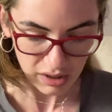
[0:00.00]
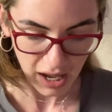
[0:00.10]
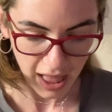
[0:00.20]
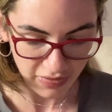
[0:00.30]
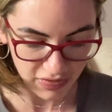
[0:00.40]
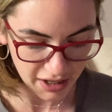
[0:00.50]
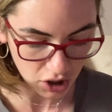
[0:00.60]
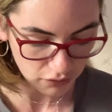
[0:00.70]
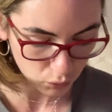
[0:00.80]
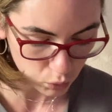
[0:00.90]
And then
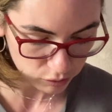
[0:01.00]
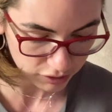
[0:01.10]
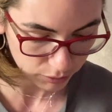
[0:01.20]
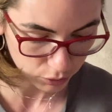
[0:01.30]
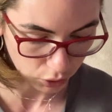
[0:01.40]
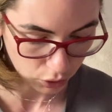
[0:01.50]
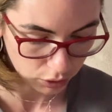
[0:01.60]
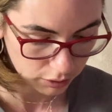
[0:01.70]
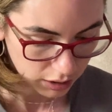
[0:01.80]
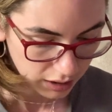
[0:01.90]
I've also
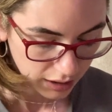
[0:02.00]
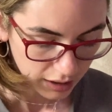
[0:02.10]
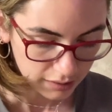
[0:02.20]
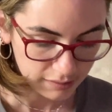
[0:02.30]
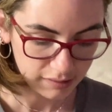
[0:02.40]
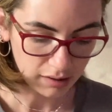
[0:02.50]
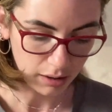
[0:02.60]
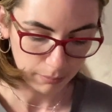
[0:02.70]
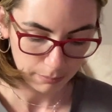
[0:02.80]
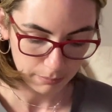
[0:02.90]
got
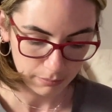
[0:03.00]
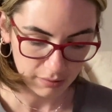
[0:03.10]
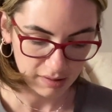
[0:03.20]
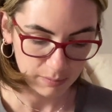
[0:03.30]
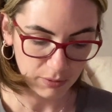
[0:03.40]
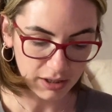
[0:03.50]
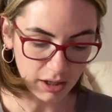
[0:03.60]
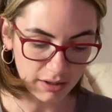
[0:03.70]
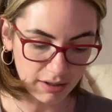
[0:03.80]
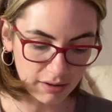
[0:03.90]
some spring
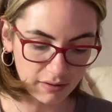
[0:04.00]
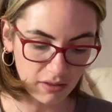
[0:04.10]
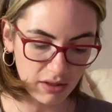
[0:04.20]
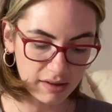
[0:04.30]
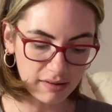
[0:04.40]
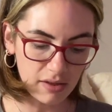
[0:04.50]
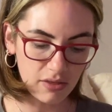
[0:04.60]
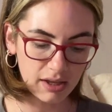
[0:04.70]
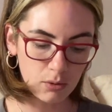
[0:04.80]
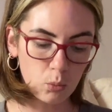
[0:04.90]
onions. These are
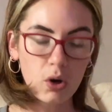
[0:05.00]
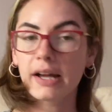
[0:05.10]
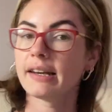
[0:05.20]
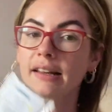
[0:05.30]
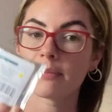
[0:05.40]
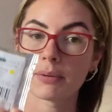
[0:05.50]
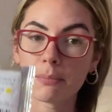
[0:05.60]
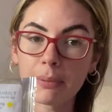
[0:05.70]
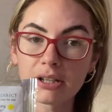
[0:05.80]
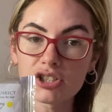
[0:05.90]
the White Lisbon
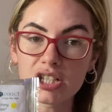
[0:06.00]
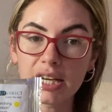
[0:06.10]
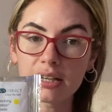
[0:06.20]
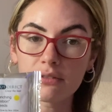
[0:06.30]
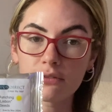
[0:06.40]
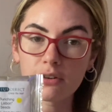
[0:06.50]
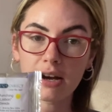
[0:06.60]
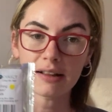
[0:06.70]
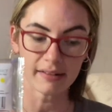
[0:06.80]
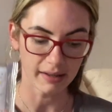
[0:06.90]
bunching
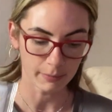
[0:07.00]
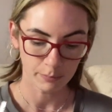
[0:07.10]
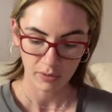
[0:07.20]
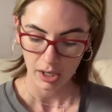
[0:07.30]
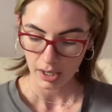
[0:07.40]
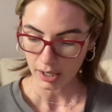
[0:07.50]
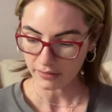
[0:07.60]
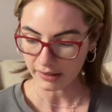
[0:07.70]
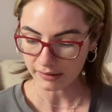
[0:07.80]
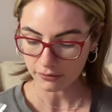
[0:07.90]
variety.
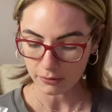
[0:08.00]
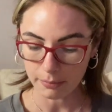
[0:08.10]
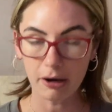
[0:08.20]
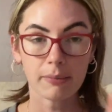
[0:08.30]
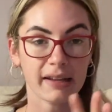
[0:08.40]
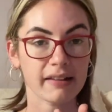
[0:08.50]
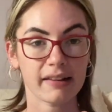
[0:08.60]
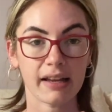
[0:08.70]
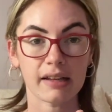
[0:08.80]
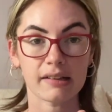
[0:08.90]
These are from Premier
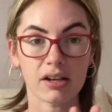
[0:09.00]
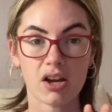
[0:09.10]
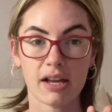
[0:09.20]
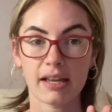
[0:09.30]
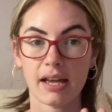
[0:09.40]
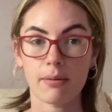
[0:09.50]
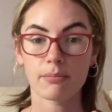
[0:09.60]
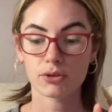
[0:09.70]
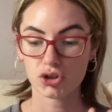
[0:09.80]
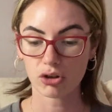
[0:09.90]
Seeds, and I get
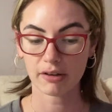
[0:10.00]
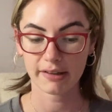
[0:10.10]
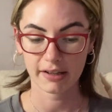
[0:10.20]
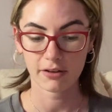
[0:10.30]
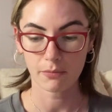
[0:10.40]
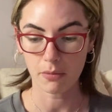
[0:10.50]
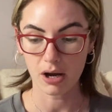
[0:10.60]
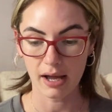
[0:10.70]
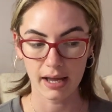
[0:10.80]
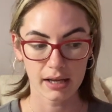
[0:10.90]
majority of
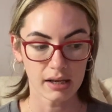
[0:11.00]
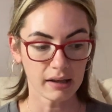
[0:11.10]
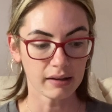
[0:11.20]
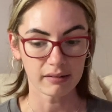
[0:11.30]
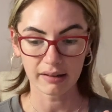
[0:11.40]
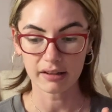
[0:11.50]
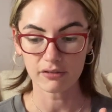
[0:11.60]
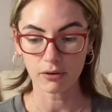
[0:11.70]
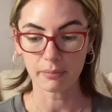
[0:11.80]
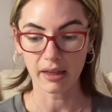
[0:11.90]
my seeds
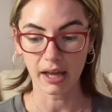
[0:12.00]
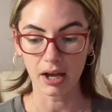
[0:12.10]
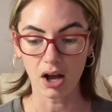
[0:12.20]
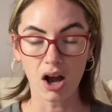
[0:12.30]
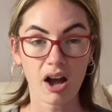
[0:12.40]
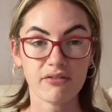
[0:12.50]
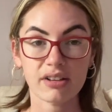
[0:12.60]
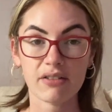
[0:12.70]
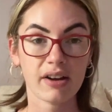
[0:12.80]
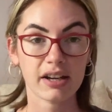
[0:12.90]
from there. I've
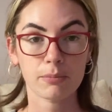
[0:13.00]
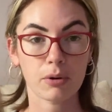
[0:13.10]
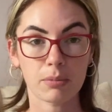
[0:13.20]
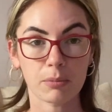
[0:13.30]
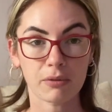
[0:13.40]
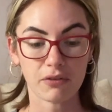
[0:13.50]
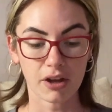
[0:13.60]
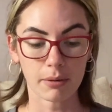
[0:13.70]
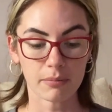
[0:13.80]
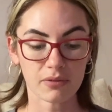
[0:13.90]
never had a problem with
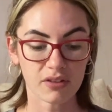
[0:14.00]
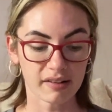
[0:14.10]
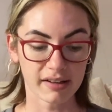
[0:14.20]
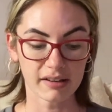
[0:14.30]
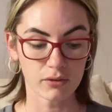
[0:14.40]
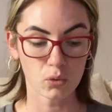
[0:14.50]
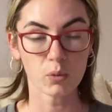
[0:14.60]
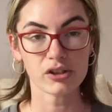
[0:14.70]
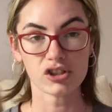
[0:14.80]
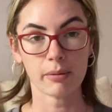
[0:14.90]
them. The seeds have
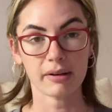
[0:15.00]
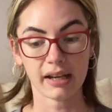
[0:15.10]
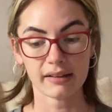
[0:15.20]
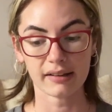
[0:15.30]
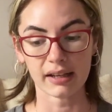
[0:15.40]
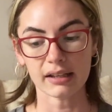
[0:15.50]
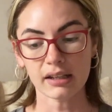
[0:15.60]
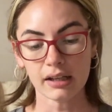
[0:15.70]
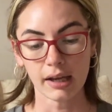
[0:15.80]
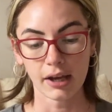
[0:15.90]
always germinated,
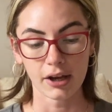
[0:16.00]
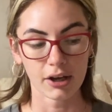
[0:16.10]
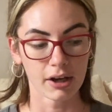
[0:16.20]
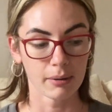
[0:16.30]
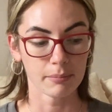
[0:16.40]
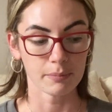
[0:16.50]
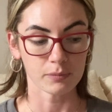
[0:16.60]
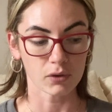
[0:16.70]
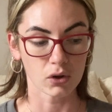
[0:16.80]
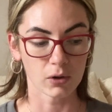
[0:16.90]

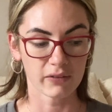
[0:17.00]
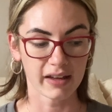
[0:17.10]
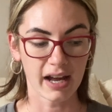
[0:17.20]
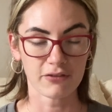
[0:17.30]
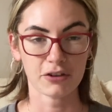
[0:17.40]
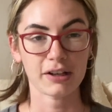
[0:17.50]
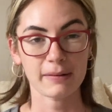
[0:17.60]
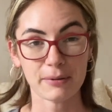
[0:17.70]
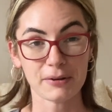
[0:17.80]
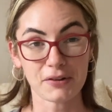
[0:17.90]
or if they haven't, it's
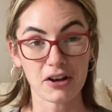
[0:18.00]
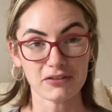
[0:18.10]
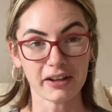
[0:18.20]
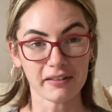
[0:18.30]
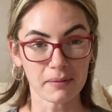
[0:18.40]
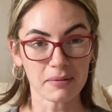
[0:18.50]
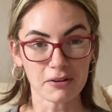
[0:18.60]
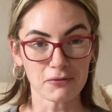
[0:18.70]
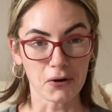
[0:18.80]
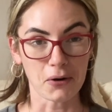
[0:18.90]
because I've done something
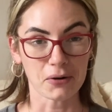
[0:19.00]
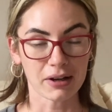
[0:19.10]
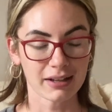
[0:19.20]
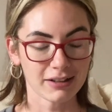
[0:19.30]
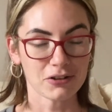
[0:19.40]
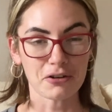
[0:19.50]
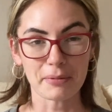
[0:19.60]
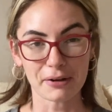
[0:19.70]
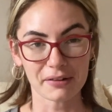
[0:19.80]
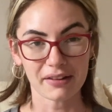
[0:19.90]
wrong, not
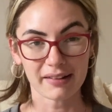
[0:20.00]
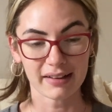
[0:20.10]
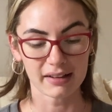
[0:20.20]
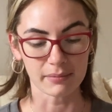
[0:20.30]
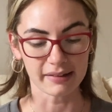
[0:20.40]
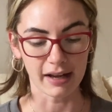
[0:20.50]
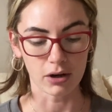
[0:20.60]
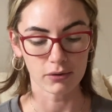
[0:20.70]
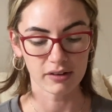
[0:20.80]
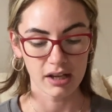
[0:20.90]
because of the seeds
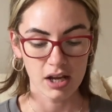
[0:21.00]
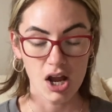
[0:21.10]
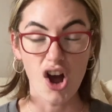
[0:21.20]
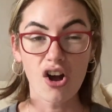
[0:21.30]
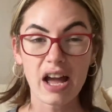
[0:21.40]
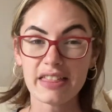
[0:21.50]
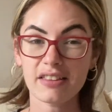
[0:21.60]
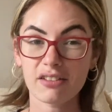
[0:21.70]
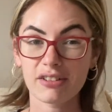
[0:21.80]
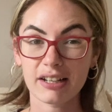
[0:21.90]
themselves. I think
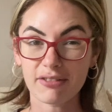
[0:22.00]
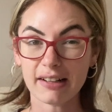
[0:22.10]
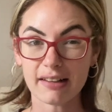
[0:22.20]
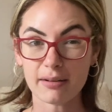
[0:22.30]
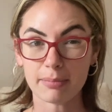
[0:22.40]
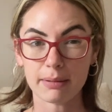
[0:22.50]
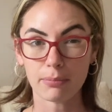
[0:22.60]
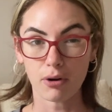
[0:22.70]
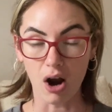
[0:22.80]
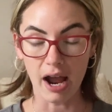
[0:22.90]
they're really reasonably
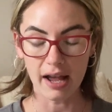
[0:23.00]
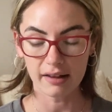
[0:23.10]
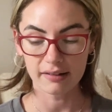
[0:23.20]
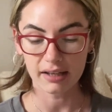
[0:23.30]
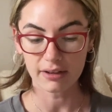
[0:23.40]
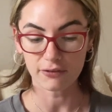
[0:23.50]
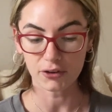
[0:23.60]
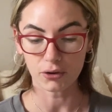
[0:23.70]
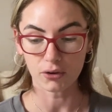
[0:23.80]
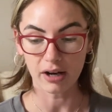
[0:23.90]
priced if
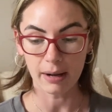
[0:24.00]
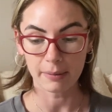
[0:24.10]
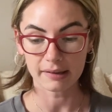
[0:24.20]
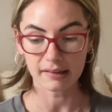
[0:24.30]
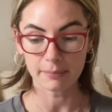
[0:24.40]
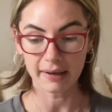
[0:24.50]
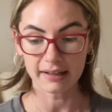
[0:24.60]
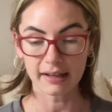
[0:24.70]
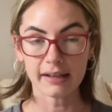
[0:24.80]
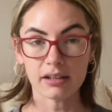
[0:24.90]
you're happy to spend
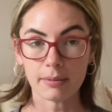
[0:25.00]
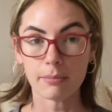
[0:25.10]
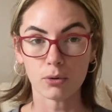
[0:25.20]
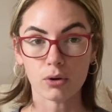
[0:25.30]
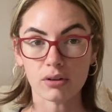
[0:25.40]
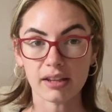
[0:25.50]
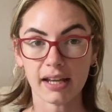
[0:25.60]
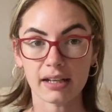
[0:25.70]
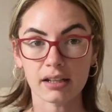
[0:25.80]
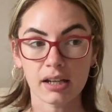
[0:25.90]
a little bit more than